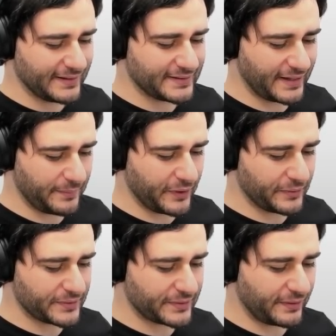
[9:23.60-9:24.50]
same
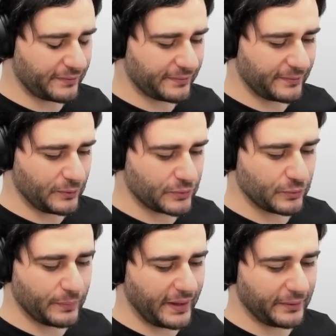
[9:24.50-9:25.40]
goes if you
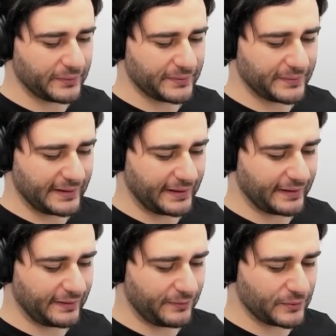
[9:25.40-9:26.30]
zoom out.
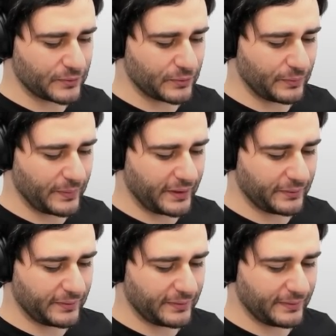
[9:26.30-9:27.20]
Like if you zoom
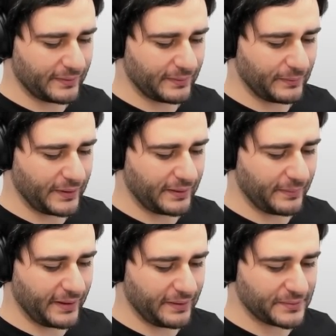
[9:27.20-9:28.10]
out with the
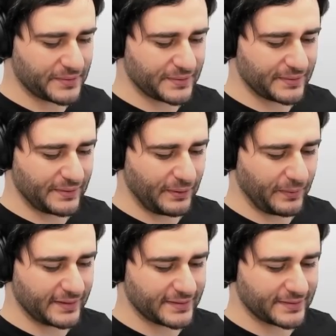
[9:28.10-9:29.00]
mouse, you
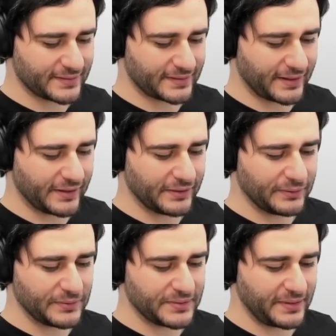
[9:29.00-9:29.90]
can start
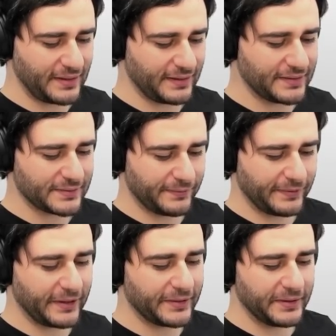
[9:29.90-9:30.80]
to see this
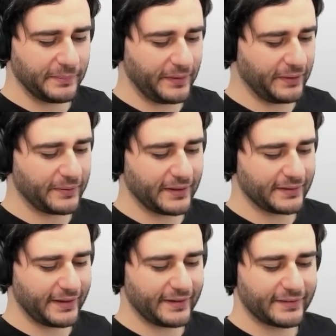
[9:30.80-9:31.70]
far appearing
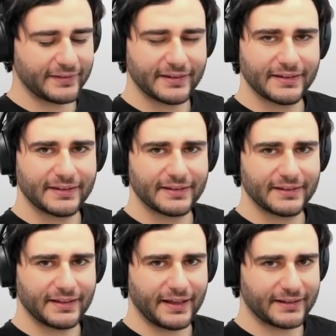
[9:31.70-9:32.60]
there,
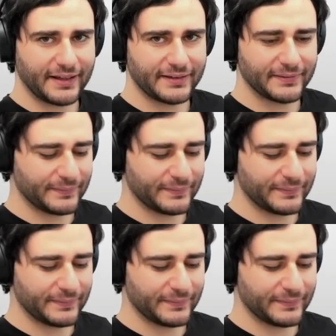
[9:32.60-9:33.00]
like that.